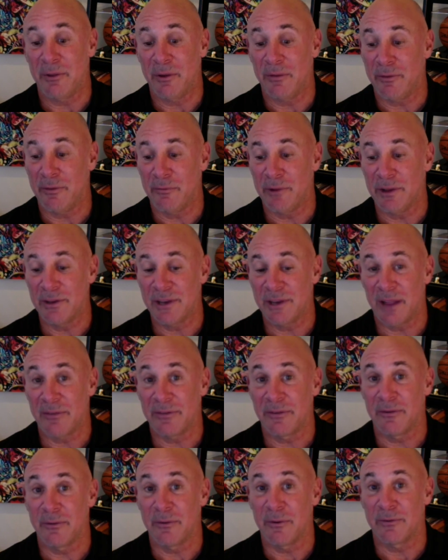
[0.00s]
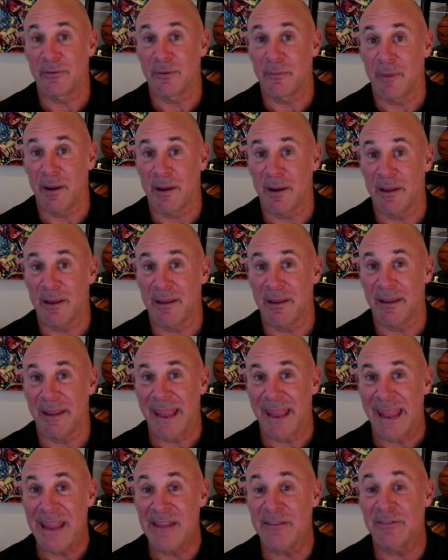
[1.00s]
You have to reach out to somebody
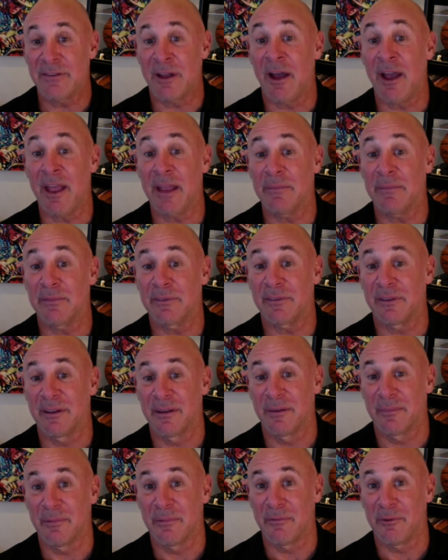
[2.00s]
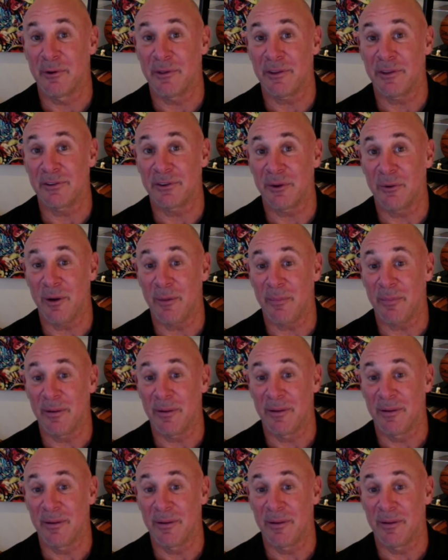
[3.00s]
8 times before they show up.